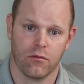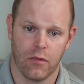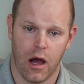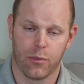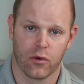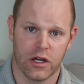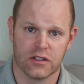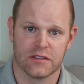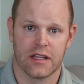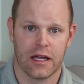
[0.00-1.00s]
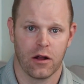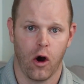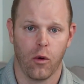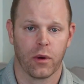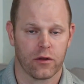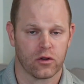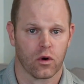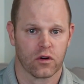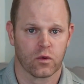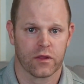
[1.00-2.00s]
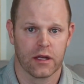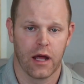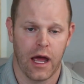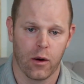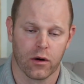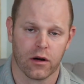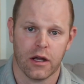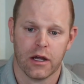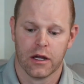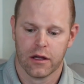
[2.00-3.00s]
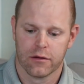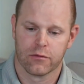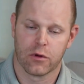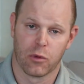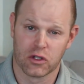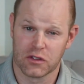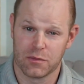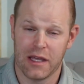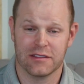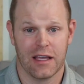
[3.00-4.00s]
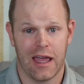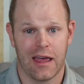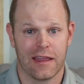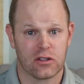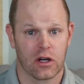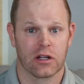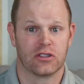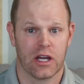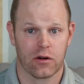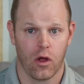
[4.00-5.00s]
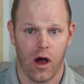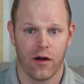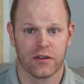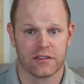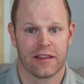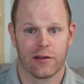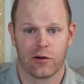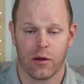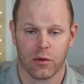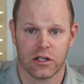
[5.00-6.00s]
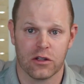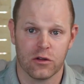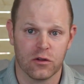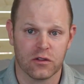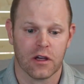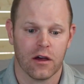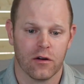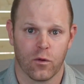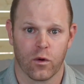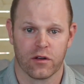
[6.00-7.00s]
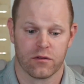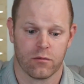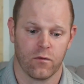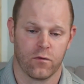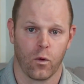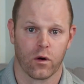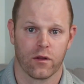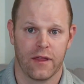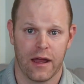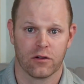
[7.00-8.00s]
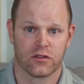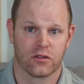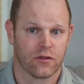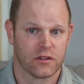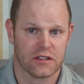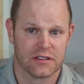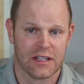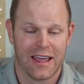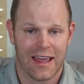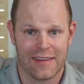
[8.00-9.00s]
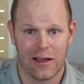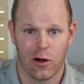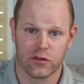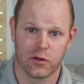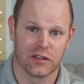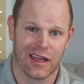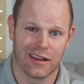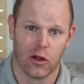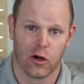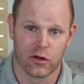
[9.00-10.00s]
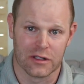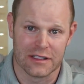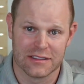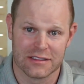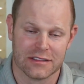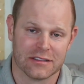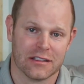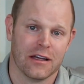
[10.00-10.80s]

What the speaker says: operations that opened their doors within our commercial space, and they took a general office that they're able to use for their services, and they also signed longer leases